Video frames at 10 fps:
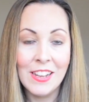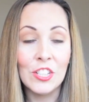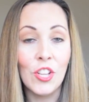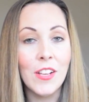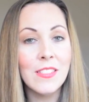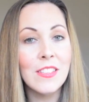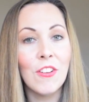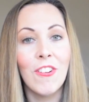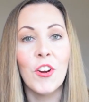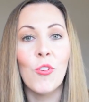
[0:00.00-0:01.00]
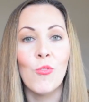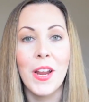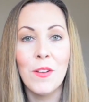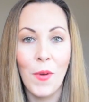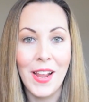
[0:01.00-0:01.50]
Glosses are a
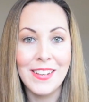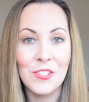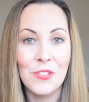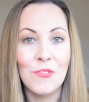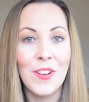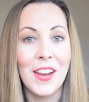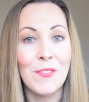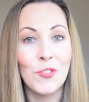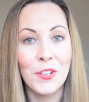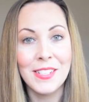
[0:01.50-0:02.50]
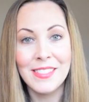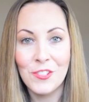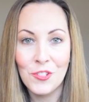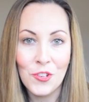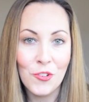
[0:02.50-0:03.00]
great way to kind of
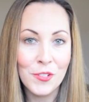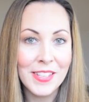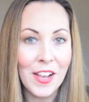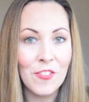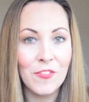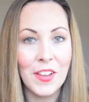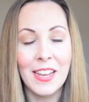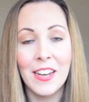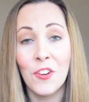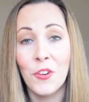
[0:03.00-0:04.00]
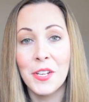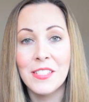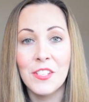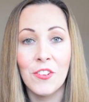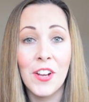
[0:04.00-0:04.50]
transition yourself and
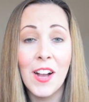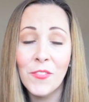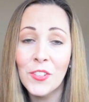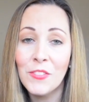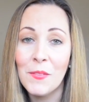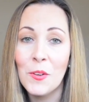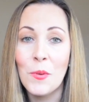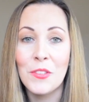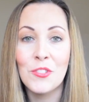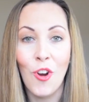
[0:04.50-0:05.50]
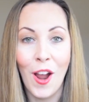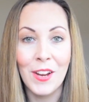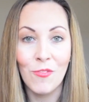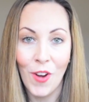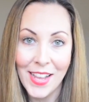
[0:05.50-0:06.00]
increase your comfort level with
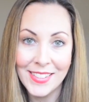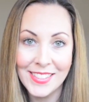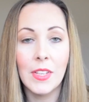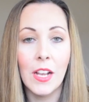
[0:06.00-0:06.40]
trying reds.